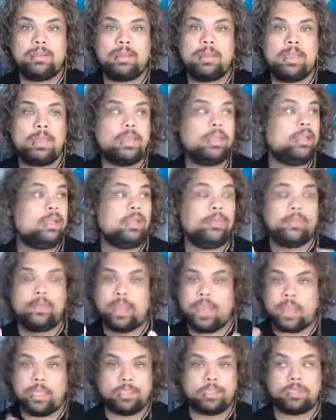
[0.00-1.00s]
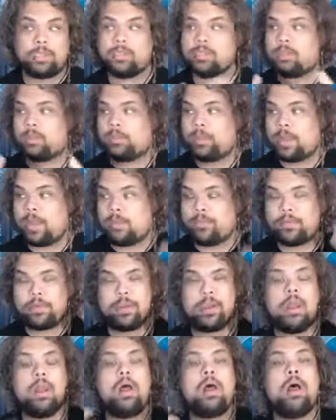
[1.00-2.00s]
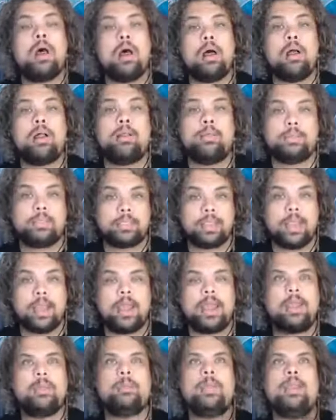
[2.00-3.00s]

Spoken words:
and even angels or whatever all the time,